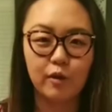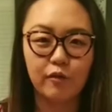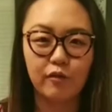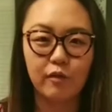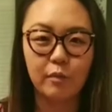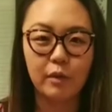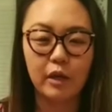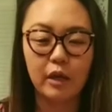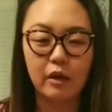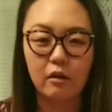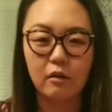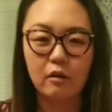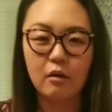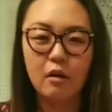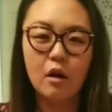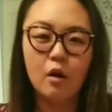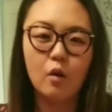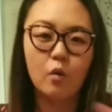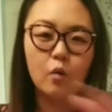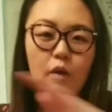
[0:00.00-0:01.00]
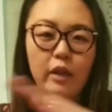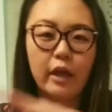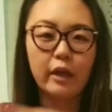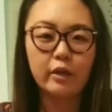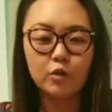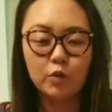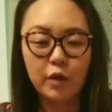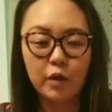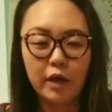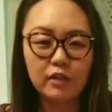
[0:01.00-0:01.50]
from here, will I
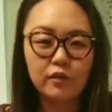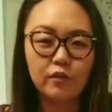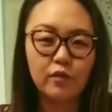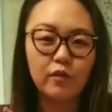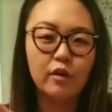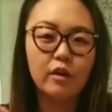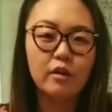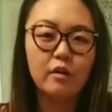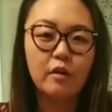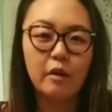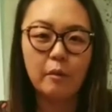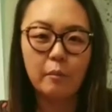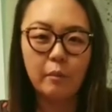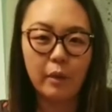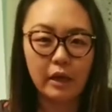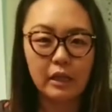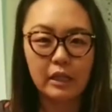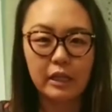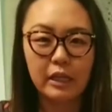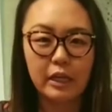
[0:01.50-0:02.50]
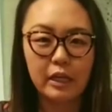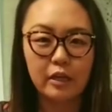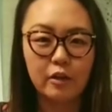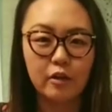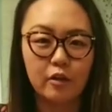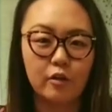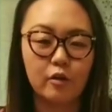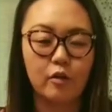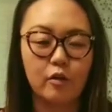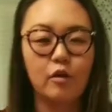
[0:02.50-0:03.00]
transfer it by cleaning
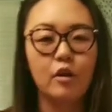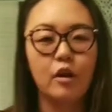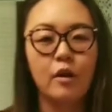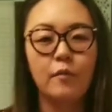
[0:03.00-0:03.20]
another?